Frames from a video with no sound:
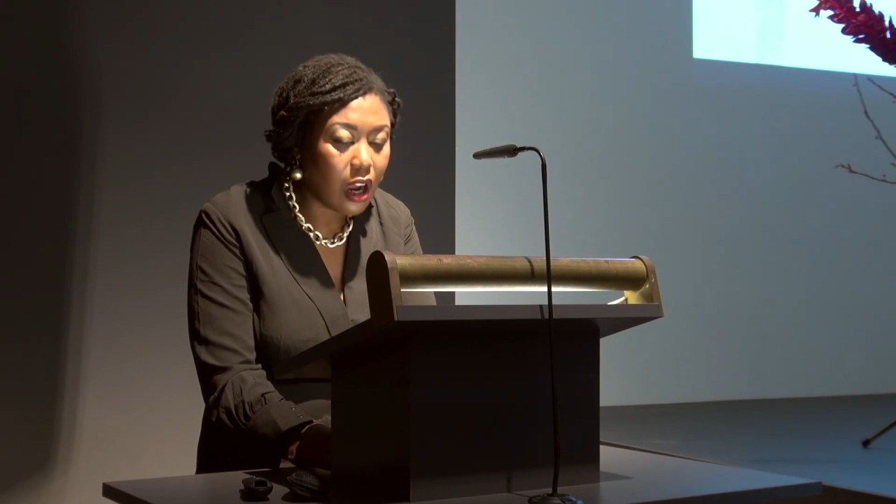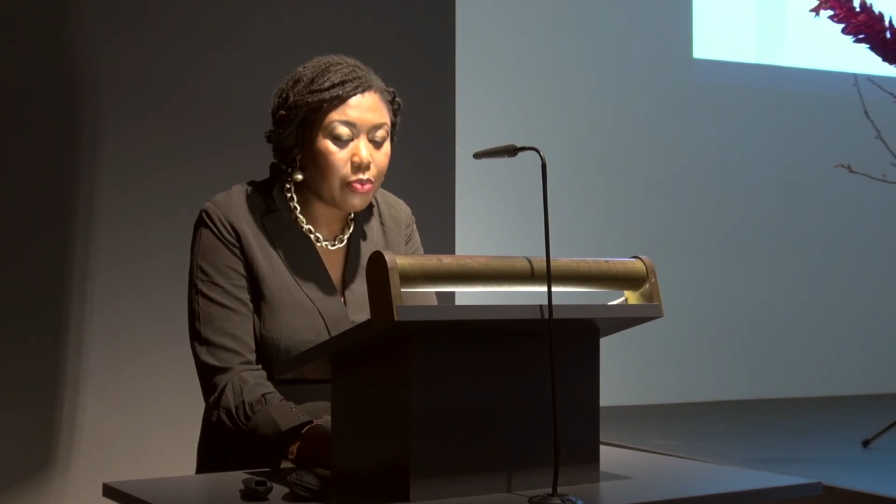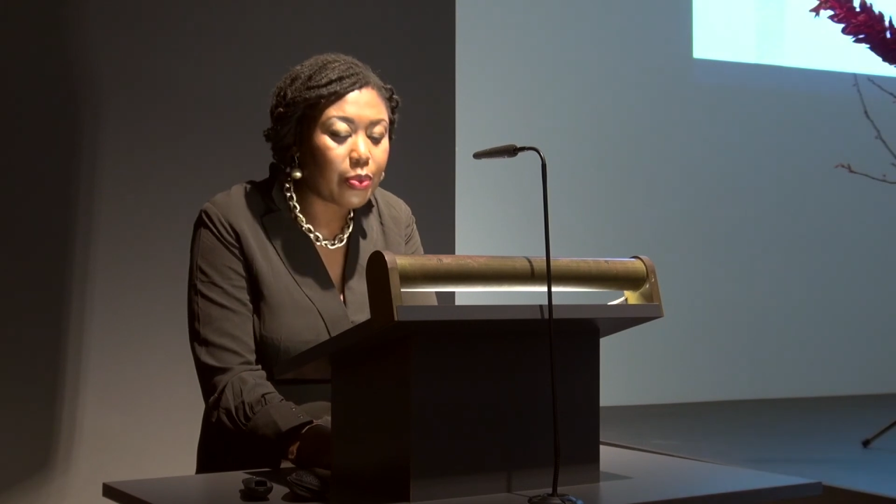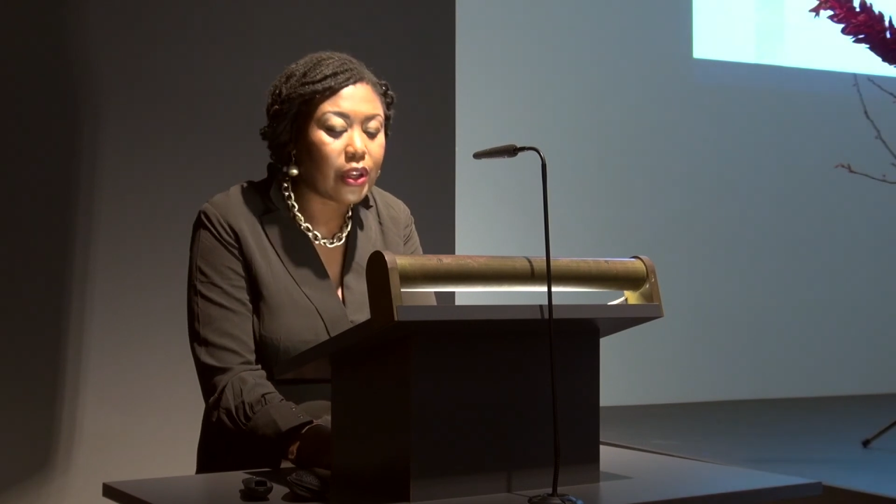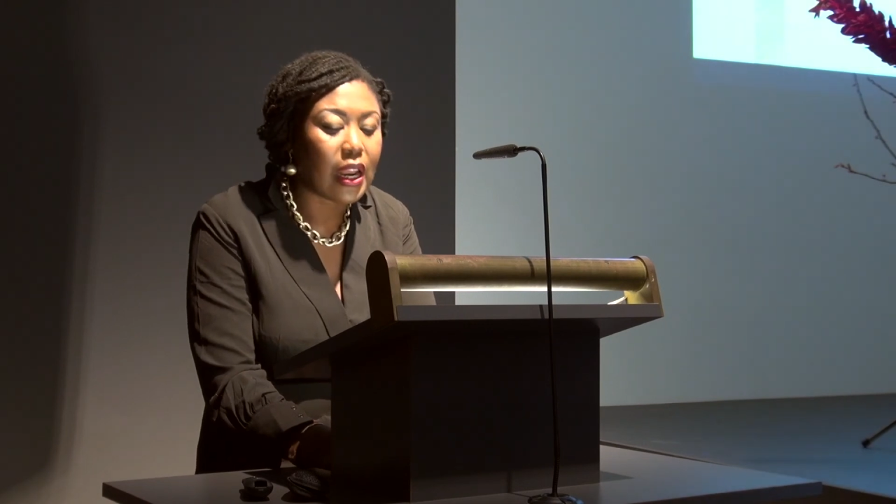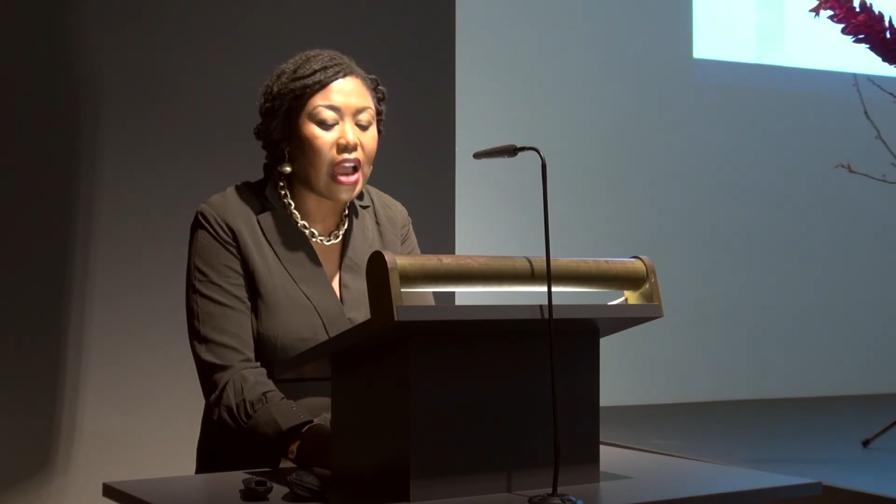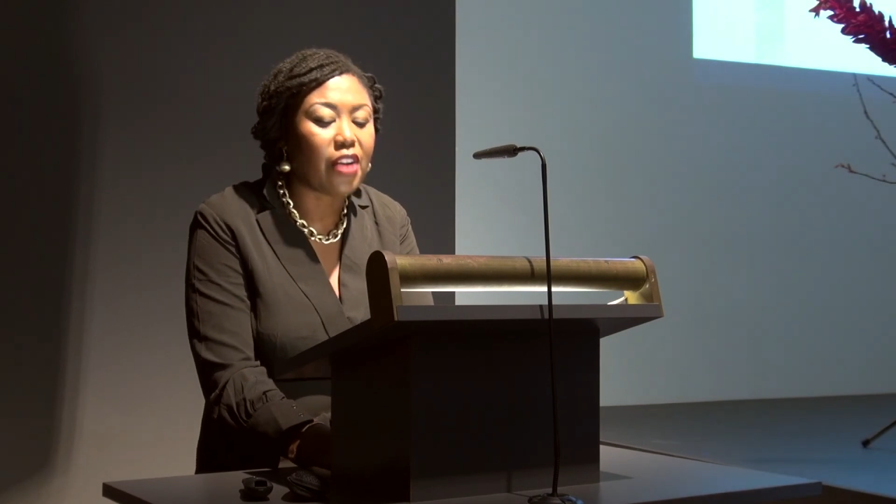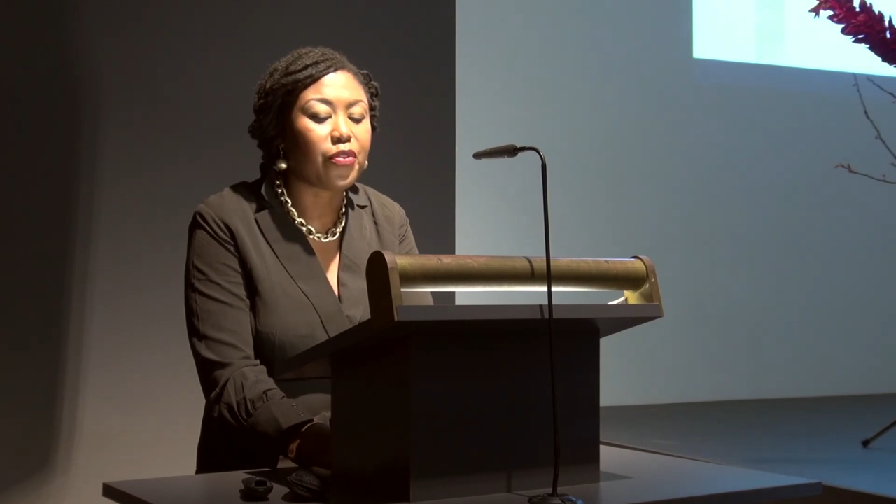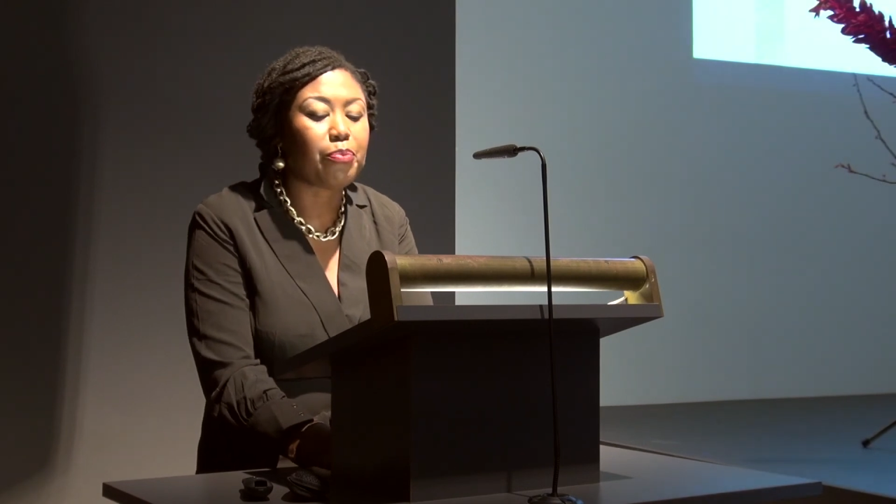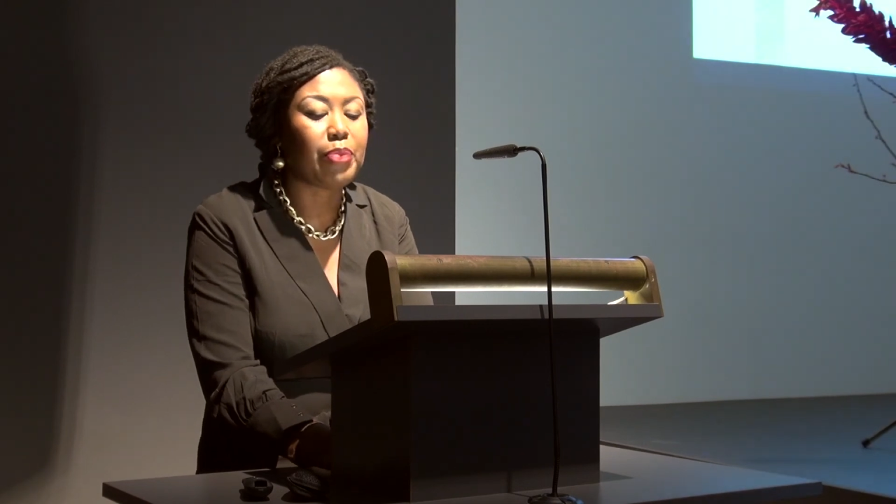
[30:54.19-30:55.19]
open
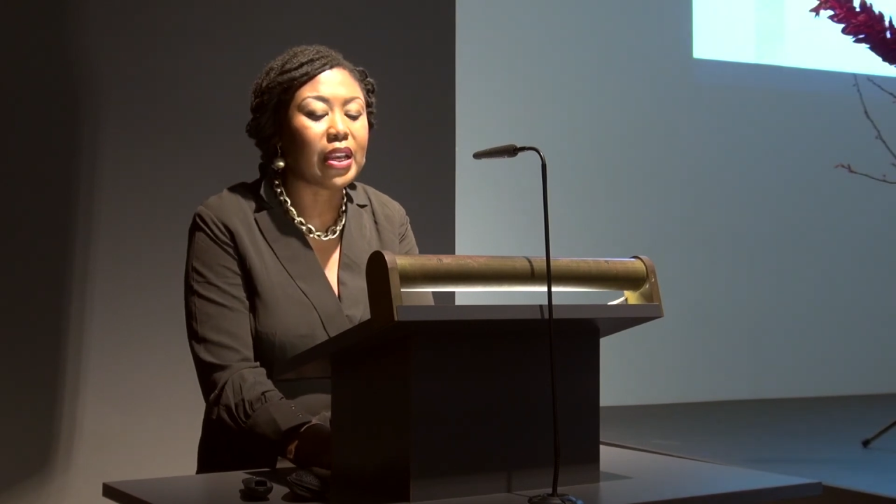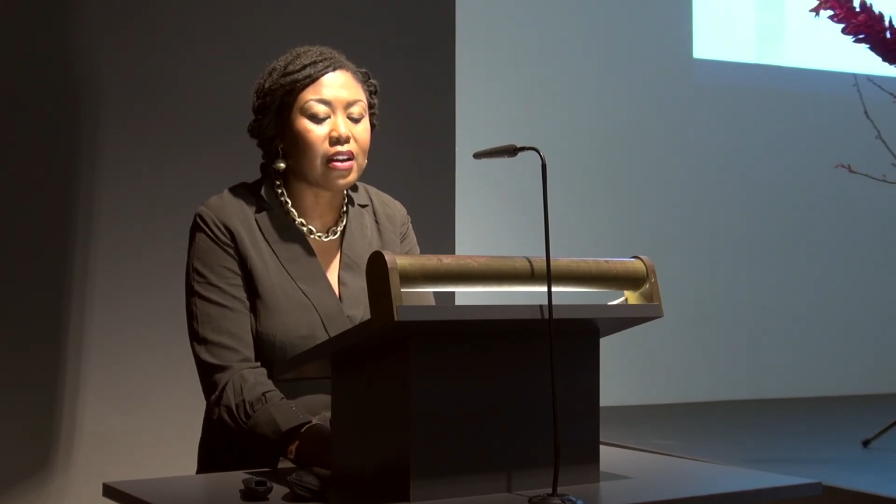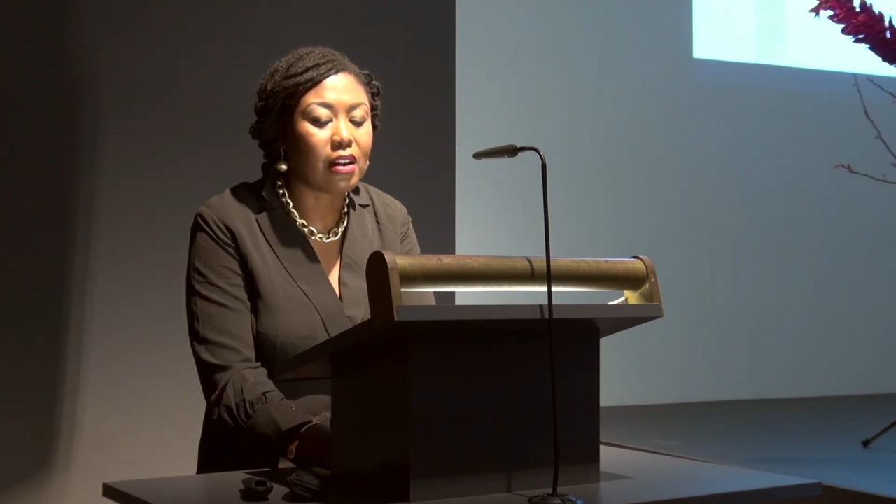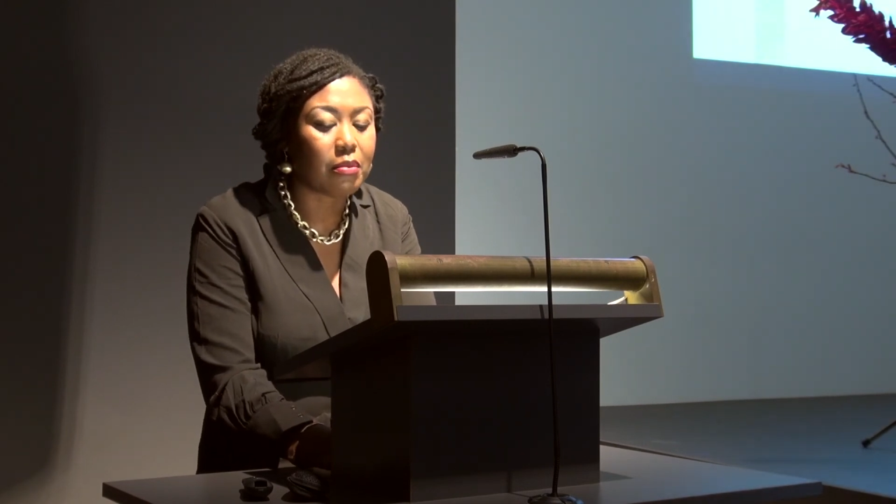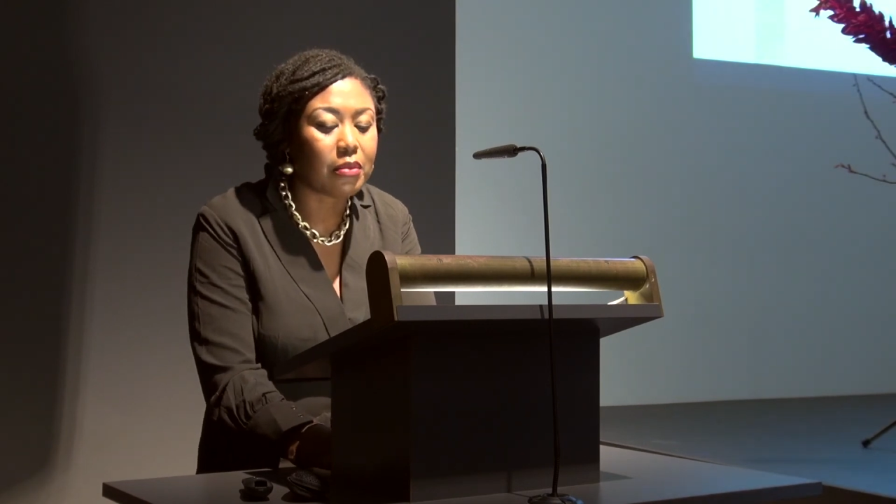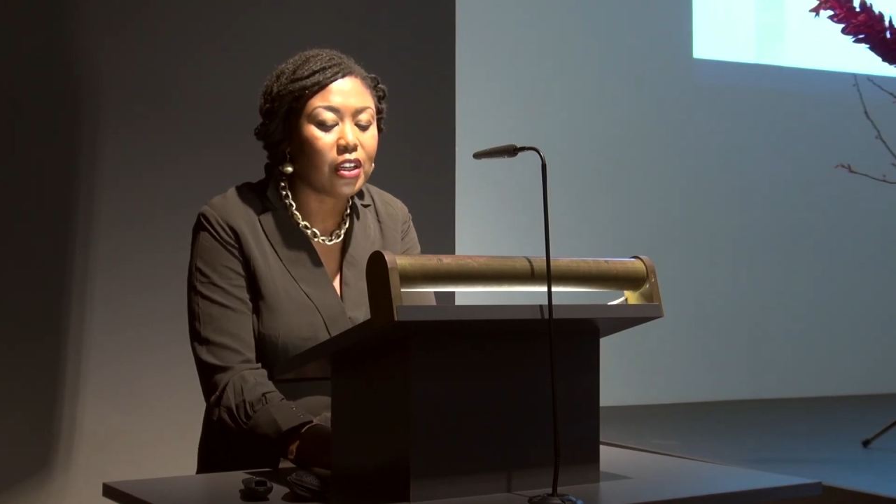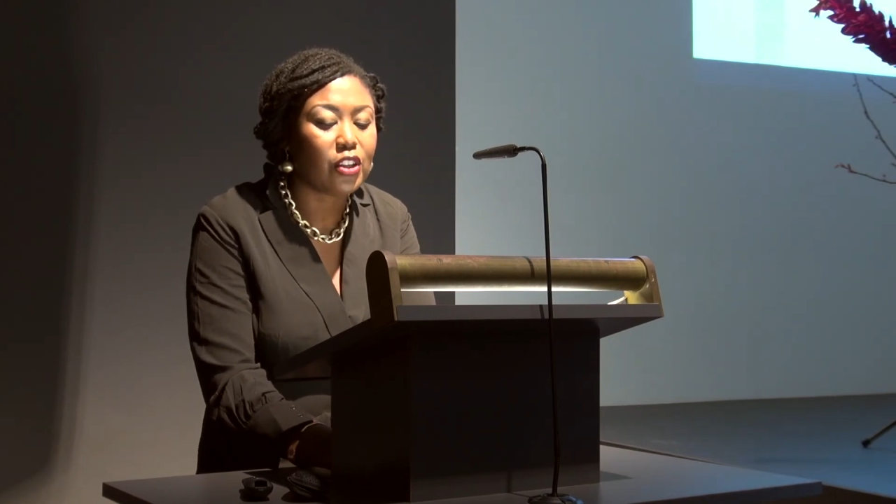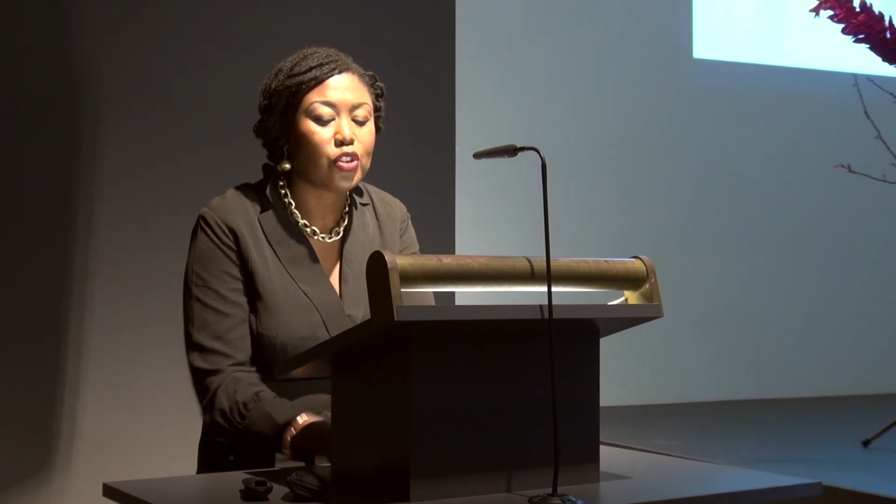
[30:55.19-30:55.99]
I've become